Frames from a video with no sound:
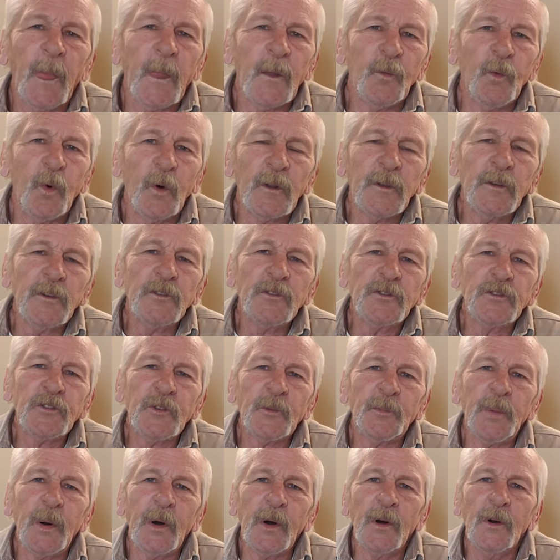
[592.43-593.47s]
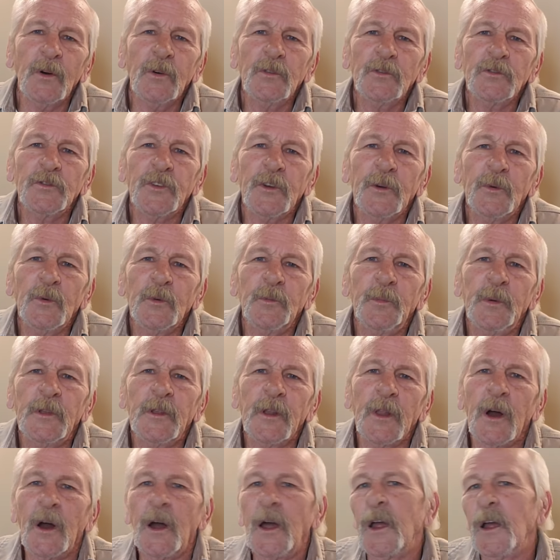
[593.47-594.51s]
What do you suppose it would be
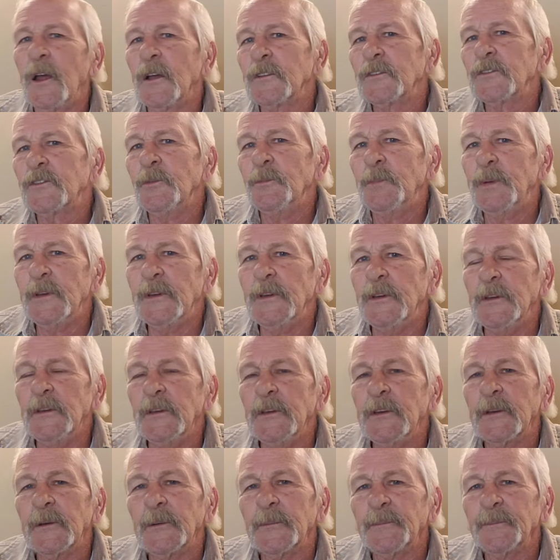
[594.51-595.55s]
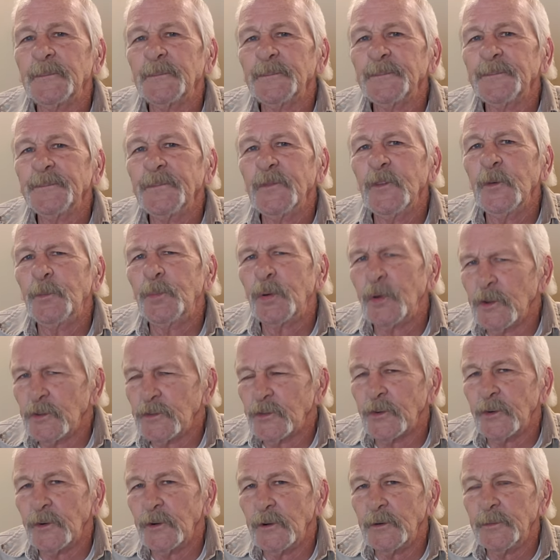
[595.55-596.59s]
like to be the
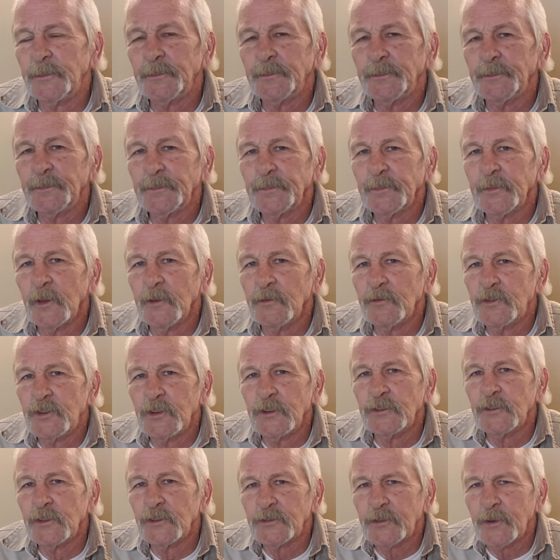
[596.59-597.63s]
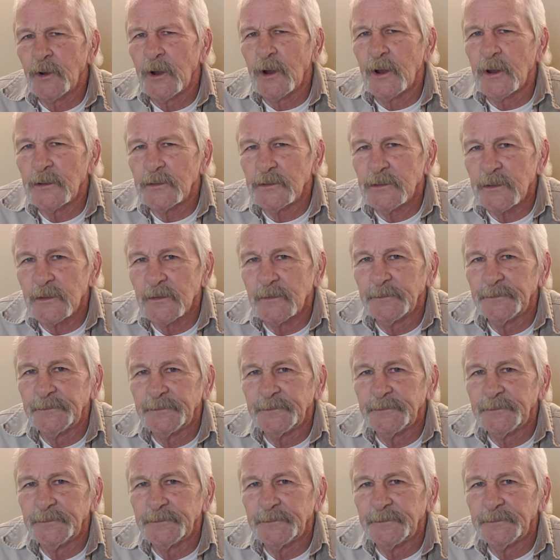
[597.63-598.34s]
prisoner of Jesus Christ?